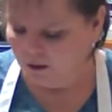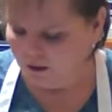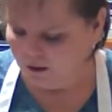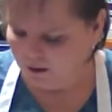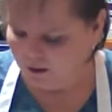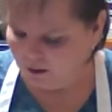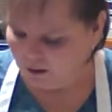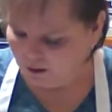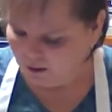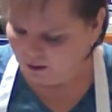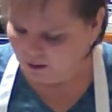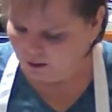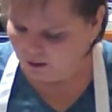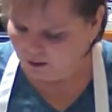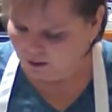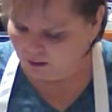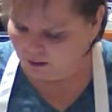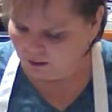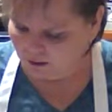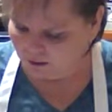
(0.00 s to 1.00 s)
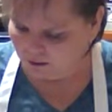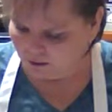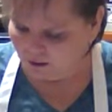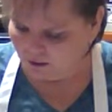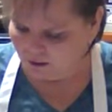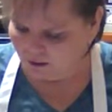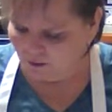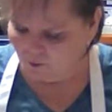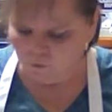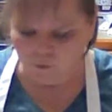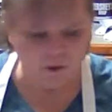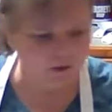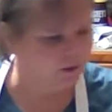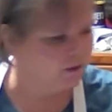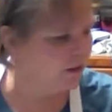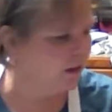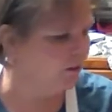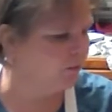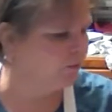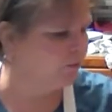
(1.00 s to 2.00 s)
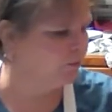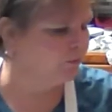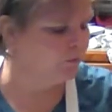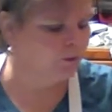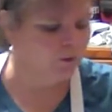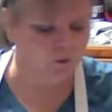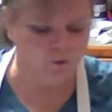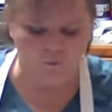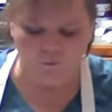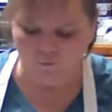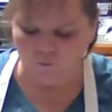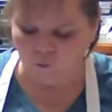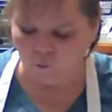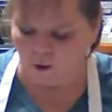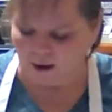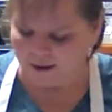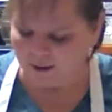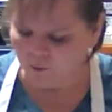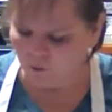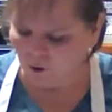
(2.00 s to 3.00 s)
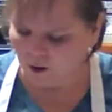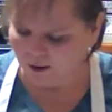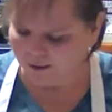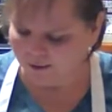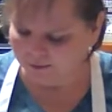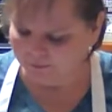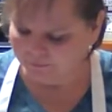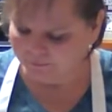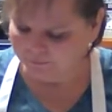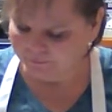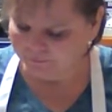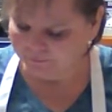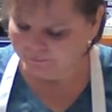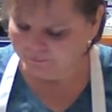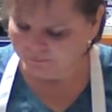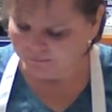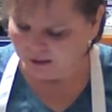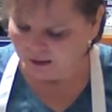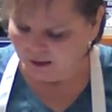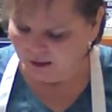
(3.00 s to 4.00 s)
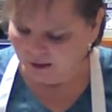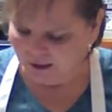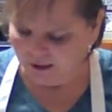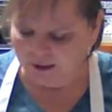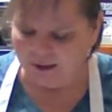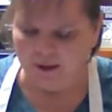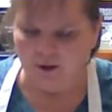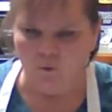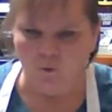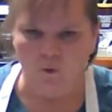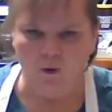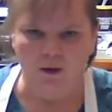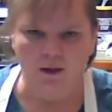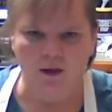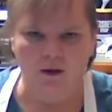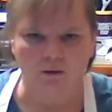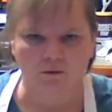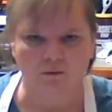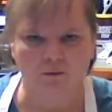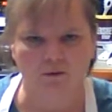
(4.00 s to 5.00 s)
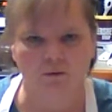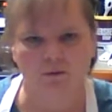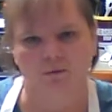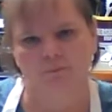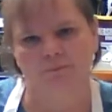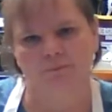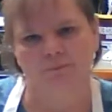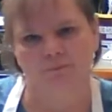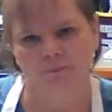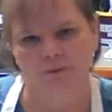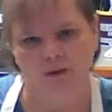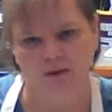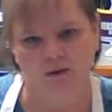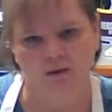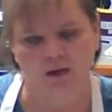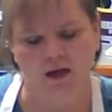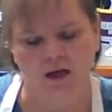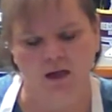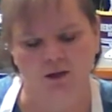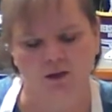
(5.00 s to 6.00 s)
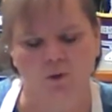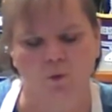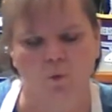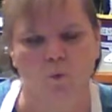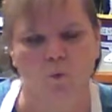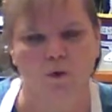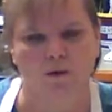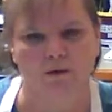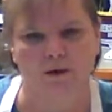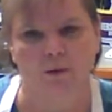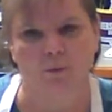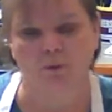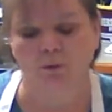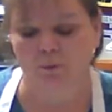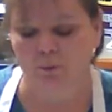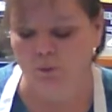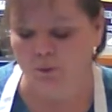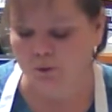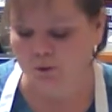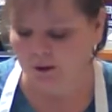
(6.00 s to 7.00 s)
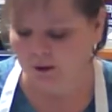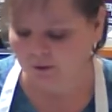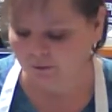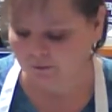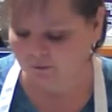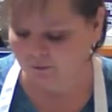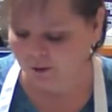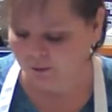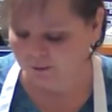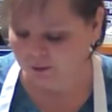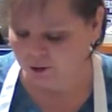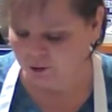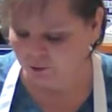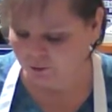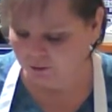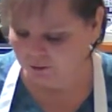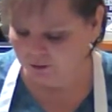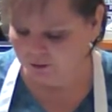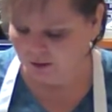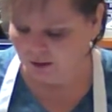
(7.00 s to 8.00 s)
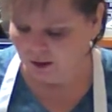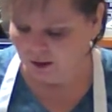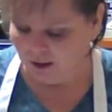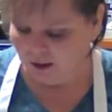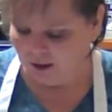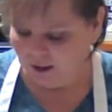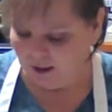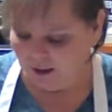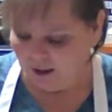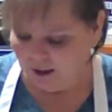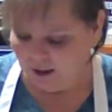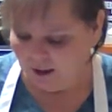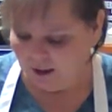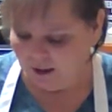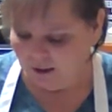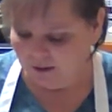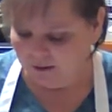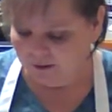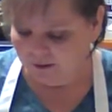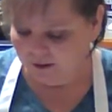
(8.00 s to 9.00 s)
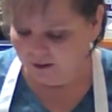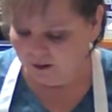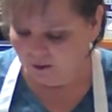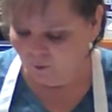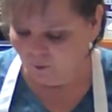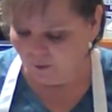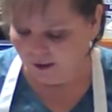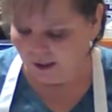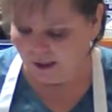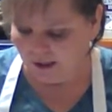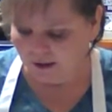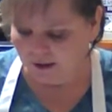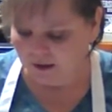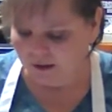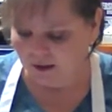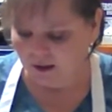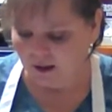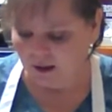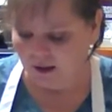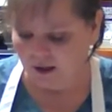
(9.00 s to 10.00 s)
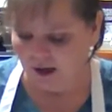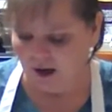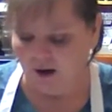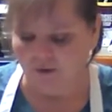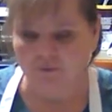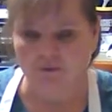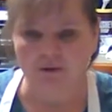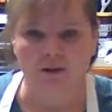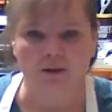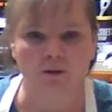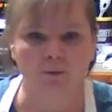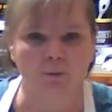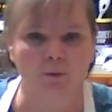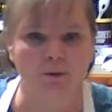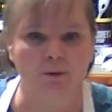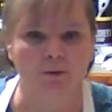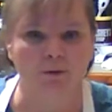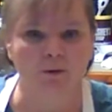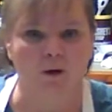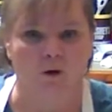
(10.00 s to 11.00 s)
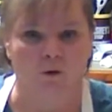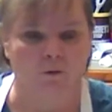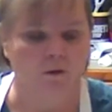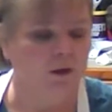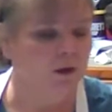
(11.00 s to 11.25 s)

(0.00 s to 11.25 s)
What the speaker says: And 1 tablespoon of white wine, and 1 ounce / 1 tablespoon of lemon juice. And then we added a ½ teaspoon of salt.